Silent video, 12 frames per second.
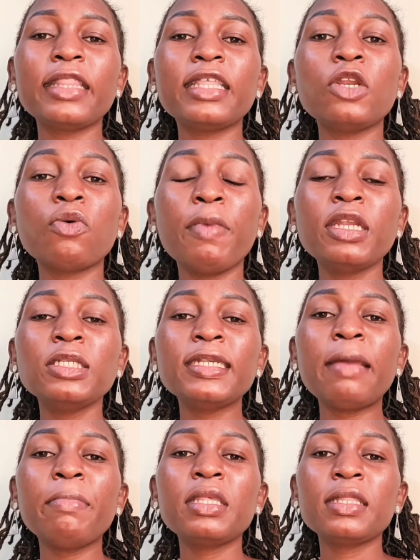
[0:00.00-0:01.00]

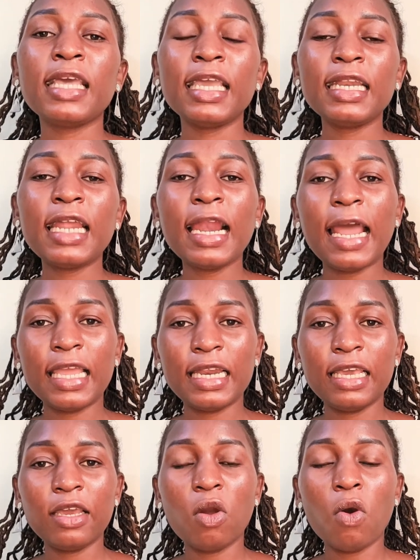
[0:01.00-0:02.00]
endometrium is the inner
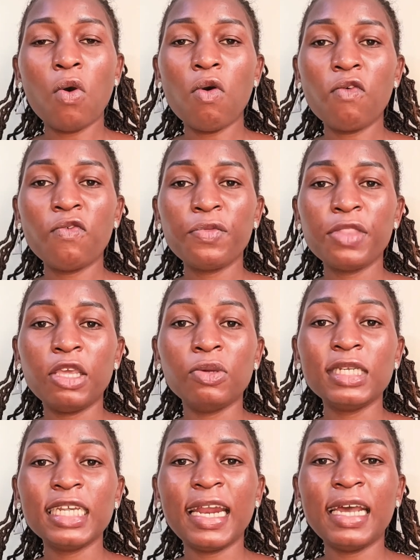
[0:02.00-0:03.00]
lining of the
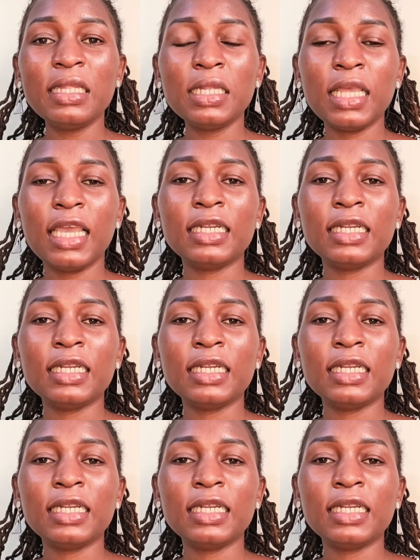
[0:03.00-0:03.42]
uterus,